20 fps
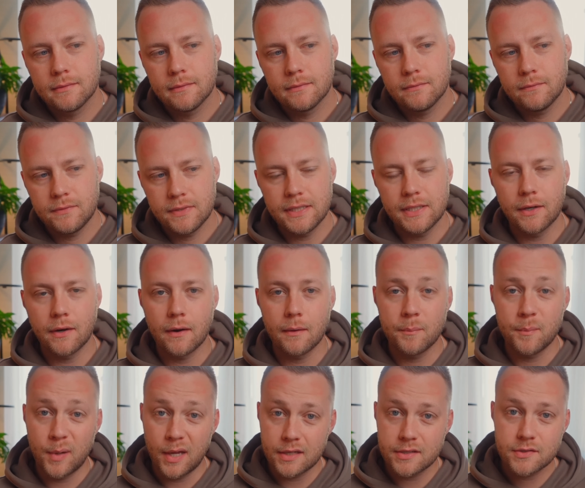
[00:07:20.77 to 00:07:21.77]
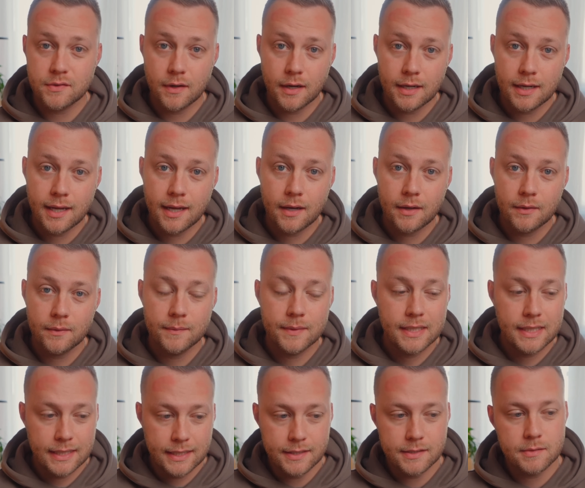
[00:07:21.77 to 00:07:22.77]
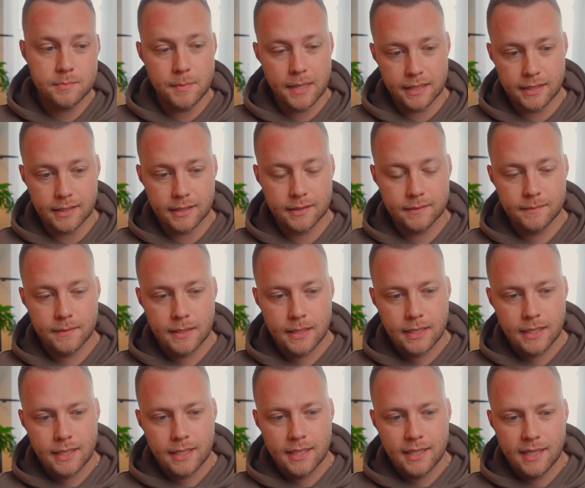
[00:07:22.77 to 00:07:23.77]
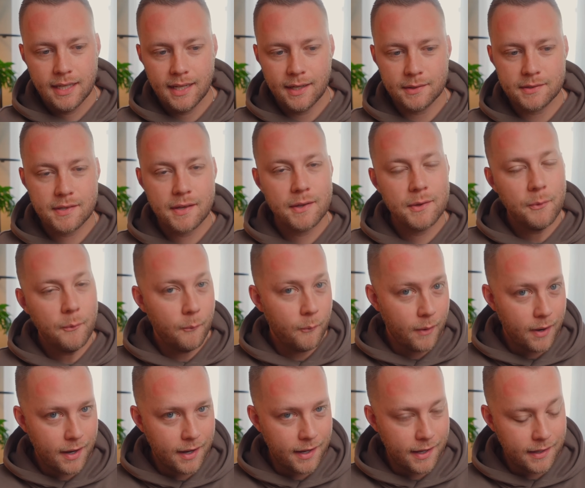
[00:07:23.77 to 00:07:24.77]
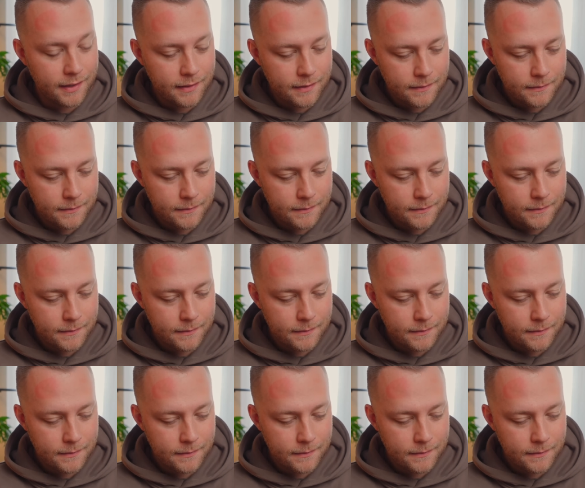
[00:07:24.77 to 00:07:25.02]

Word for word: V R best right now is Meta. And I'll tell you why.